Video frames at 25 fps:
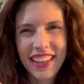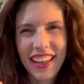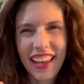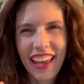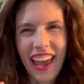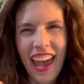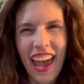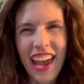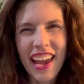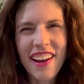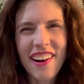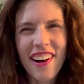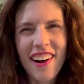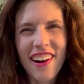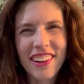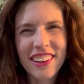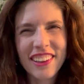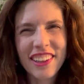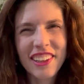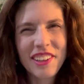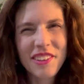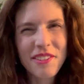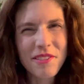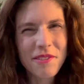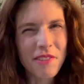Hey
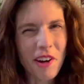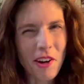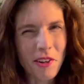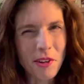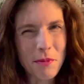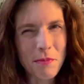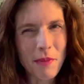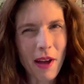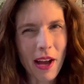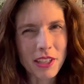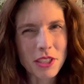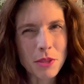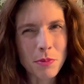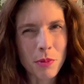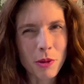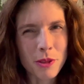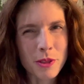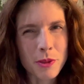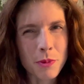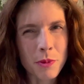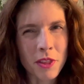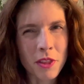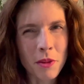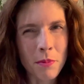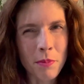y'all! Welcome back to Bulls
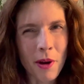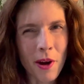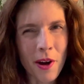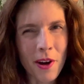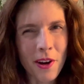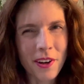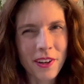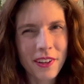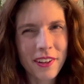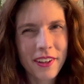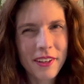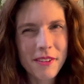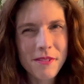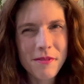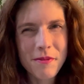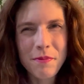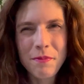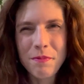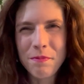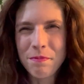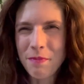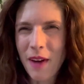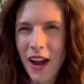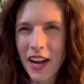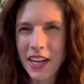with the Bard.
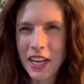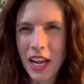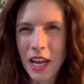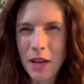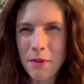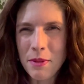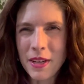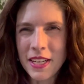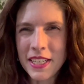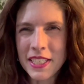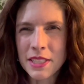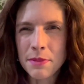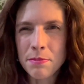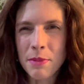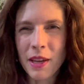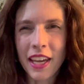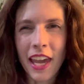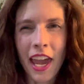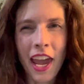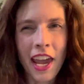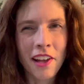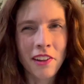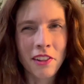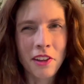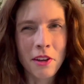My name is
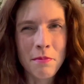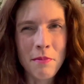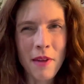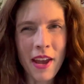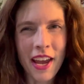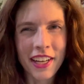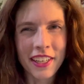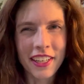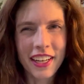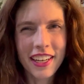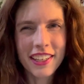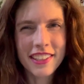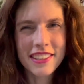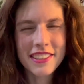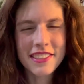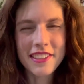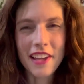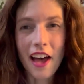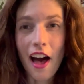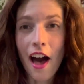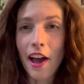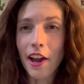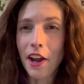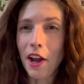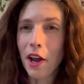Michaela Mannix.
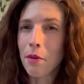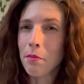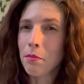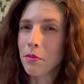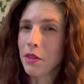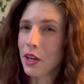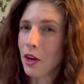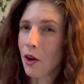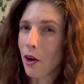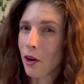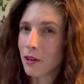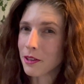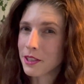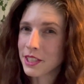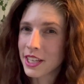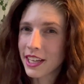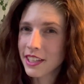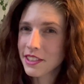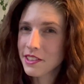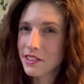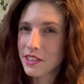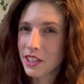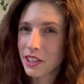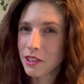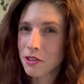I am the
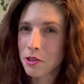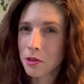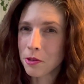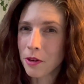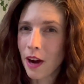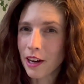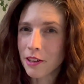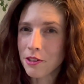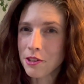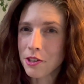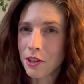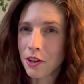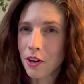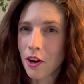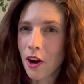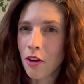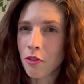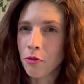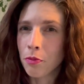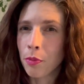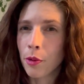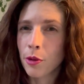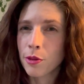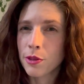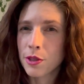artistic director
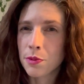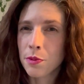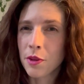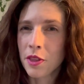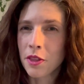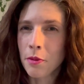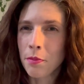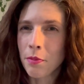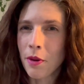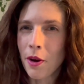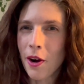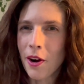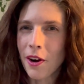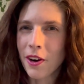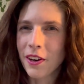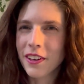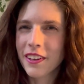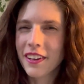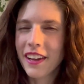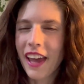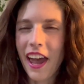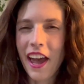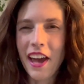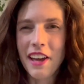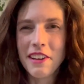of Bulls with the
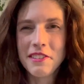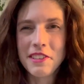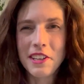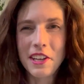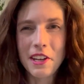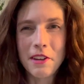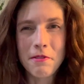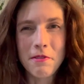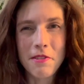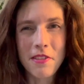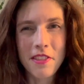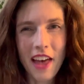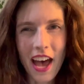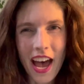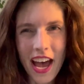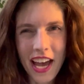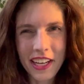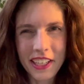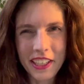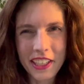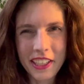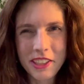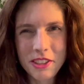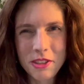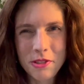Bard, and if that
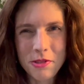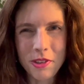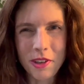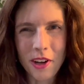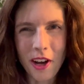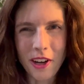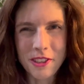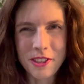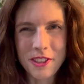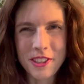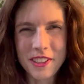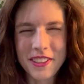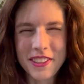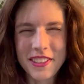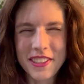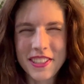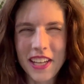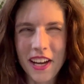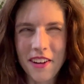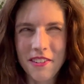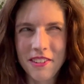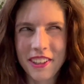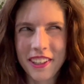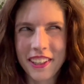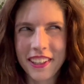introduction
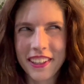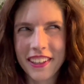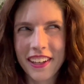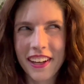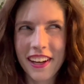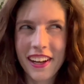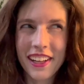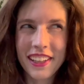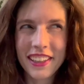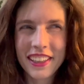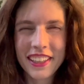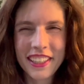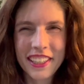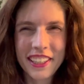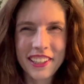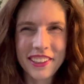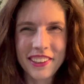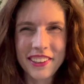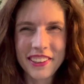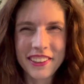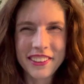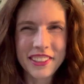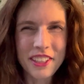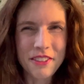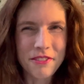sounded a
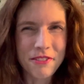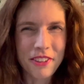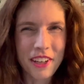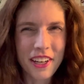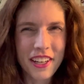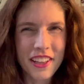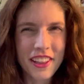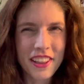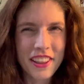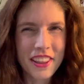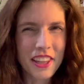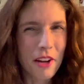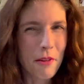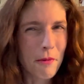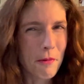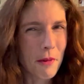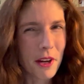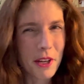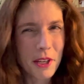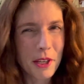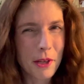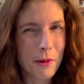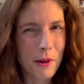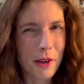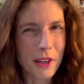little different than
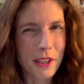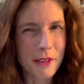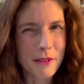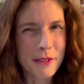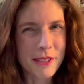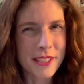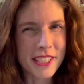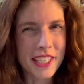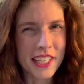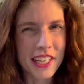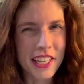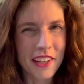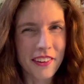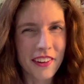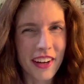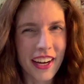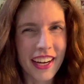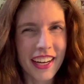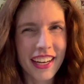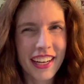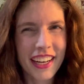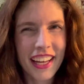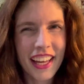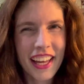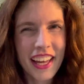what you are used to
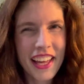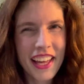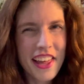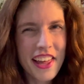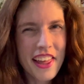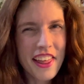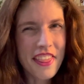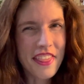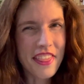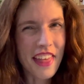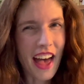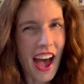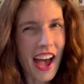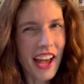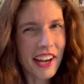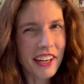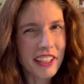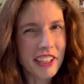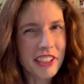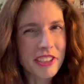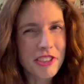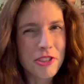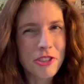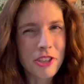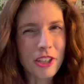hearing, that
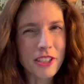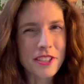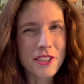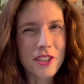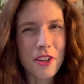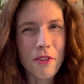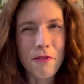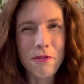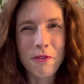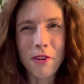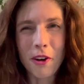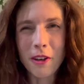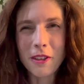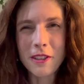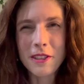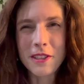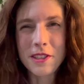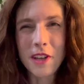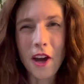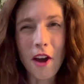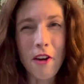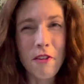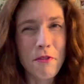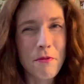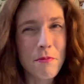is just the first
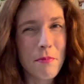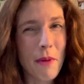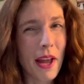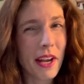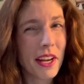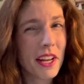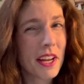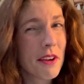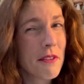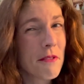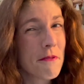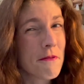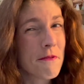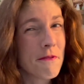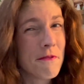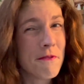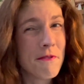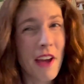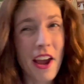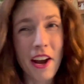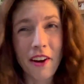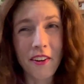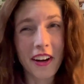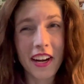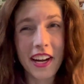of many
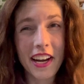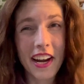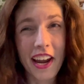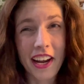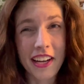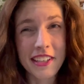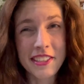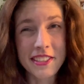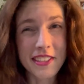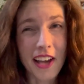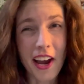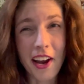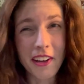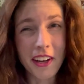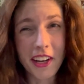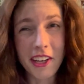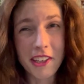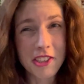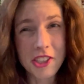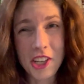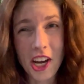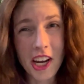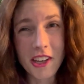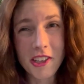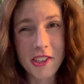very exciting
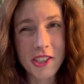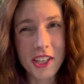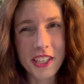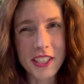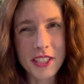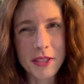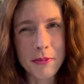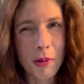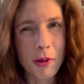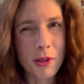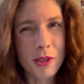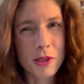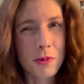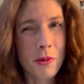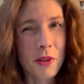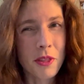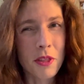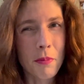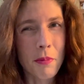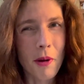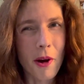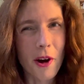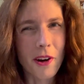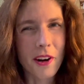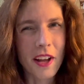changes Bulls with the
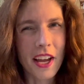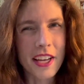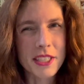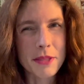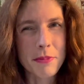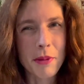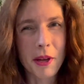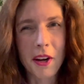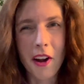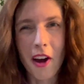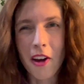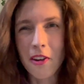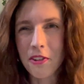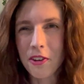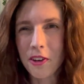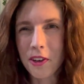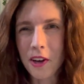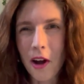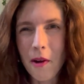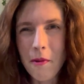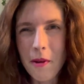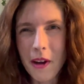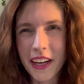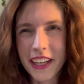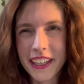Bard has been
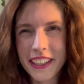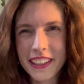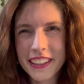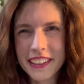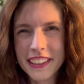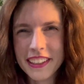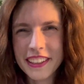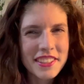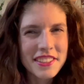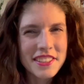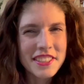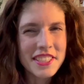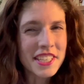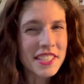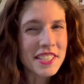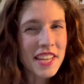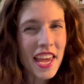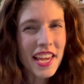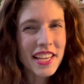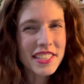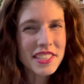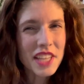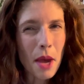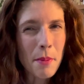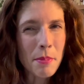undergoing.
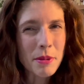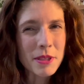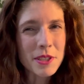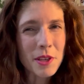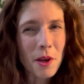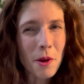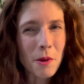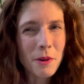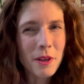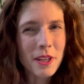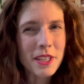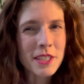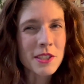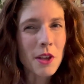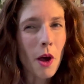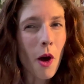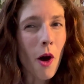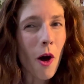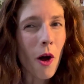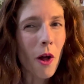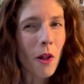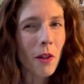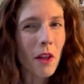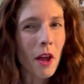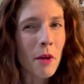Today's episode is
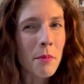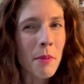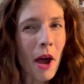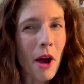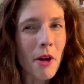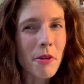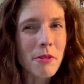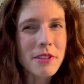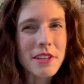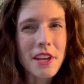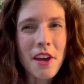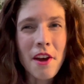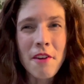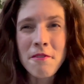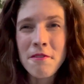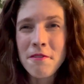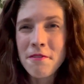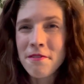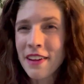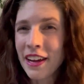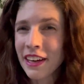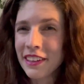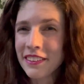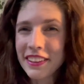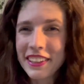all about a
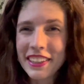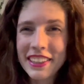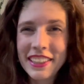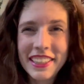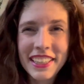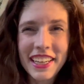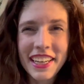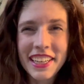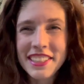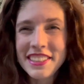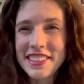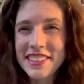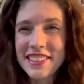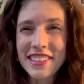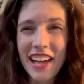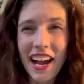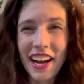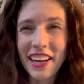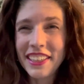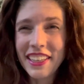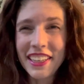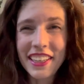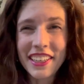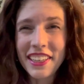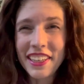very
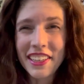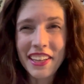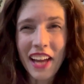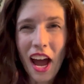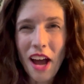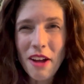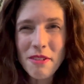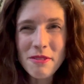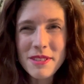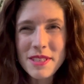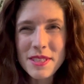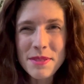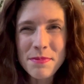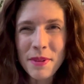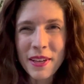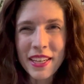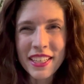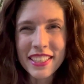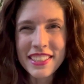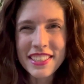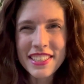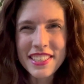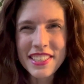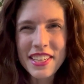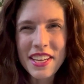exciting
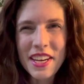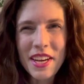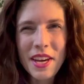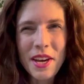announcement.